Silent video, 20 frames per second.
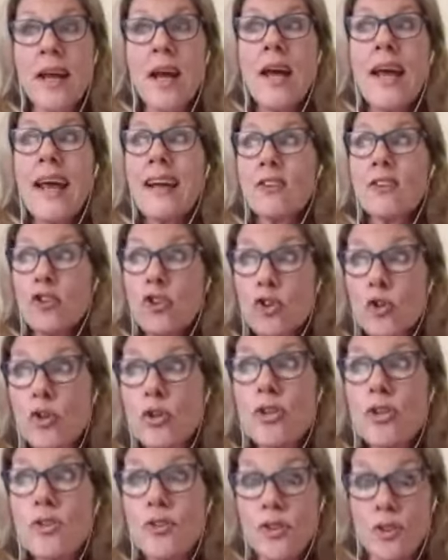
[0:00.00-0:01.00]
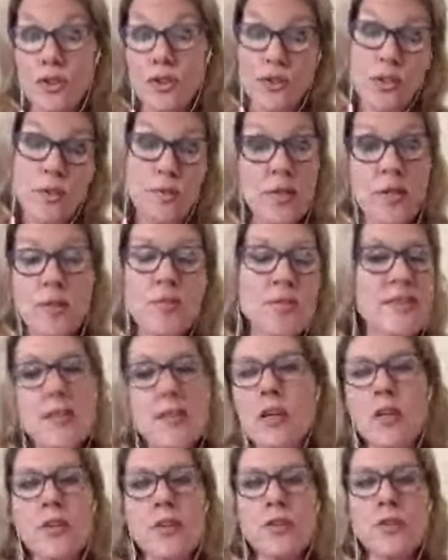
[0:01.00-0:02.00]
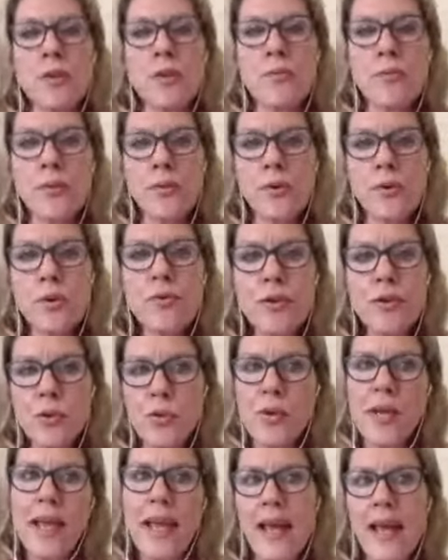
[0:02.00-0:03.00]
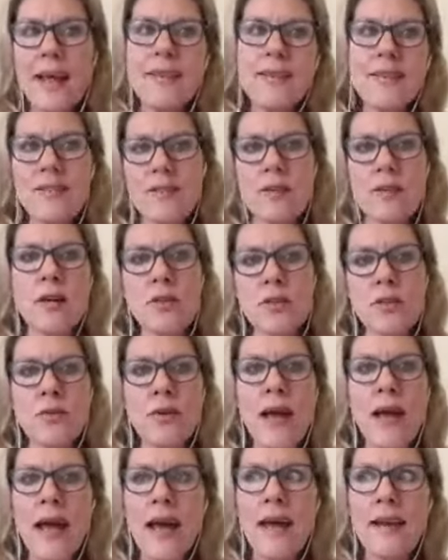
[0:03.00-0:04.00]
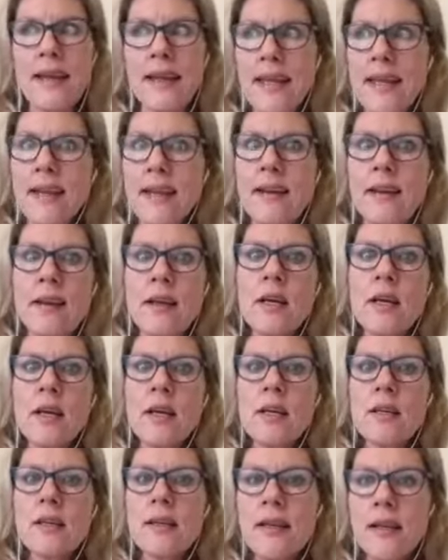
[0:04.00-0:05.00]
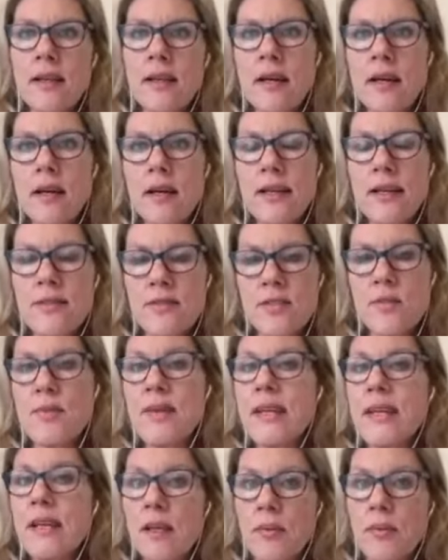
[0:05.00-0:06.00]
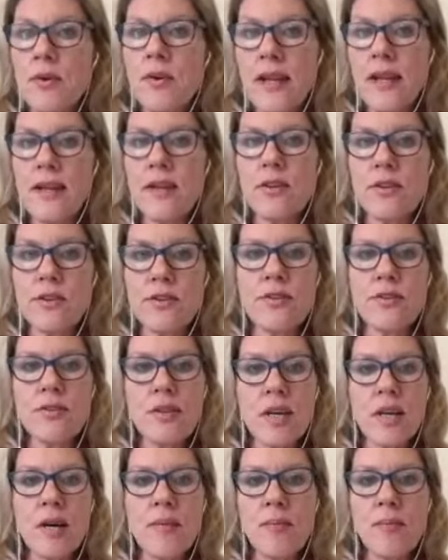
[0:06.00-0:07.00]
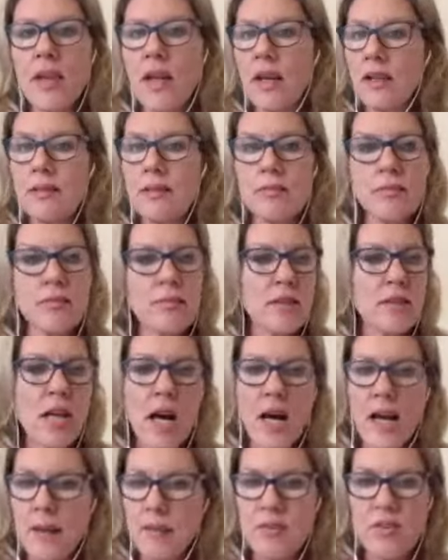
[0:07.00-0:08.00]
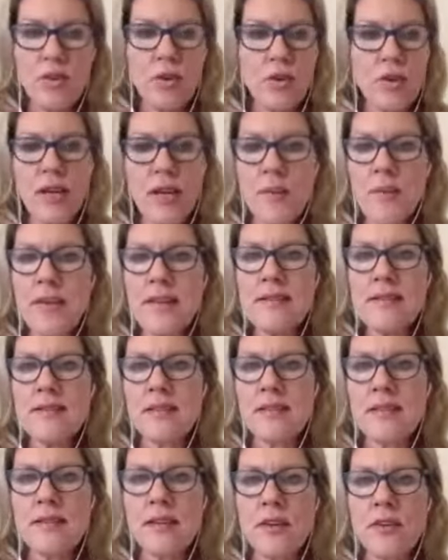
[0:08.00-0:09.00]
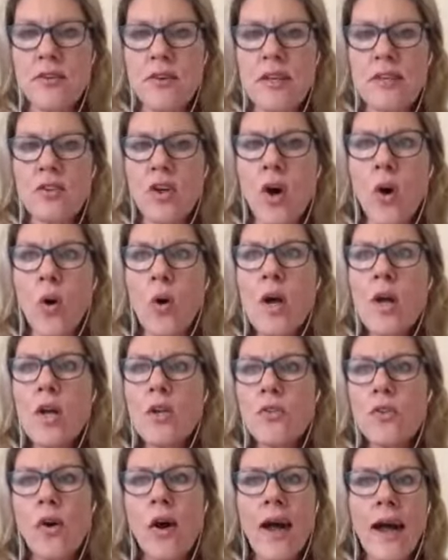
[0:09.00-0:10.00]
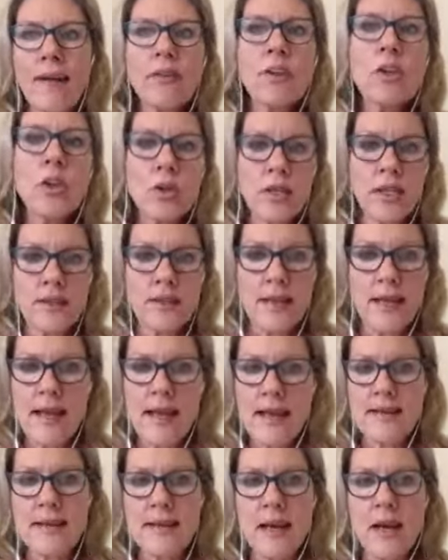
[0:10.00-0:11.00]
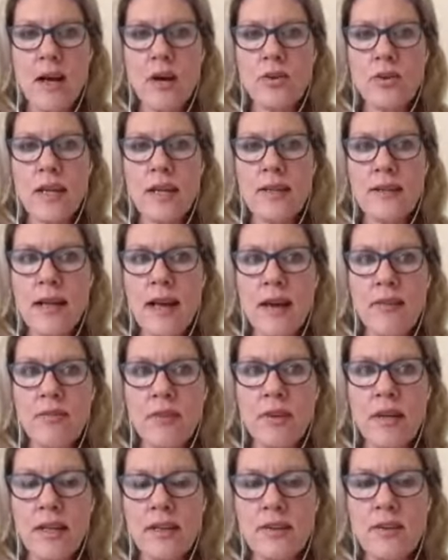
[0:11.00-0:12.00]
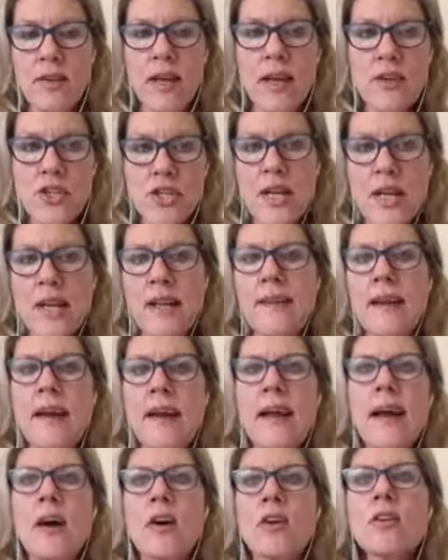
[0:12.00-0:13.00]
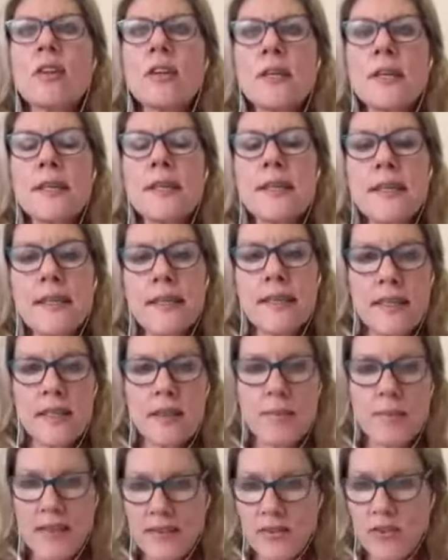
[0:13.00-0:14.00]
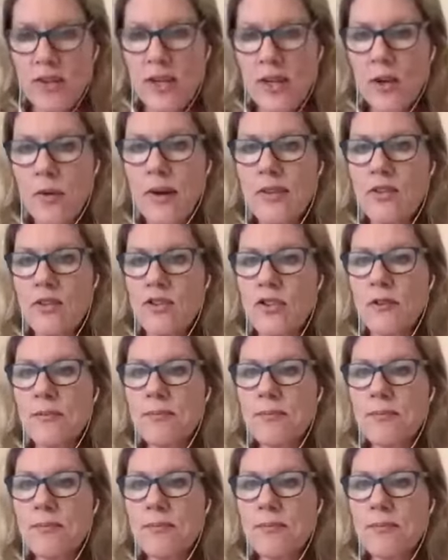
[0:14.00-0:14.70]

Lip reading: As soon as your symptoms start to improve, you can start to add in histamine liberators like limes or lemons, etc. So have a look at the handout and check that out. But great question.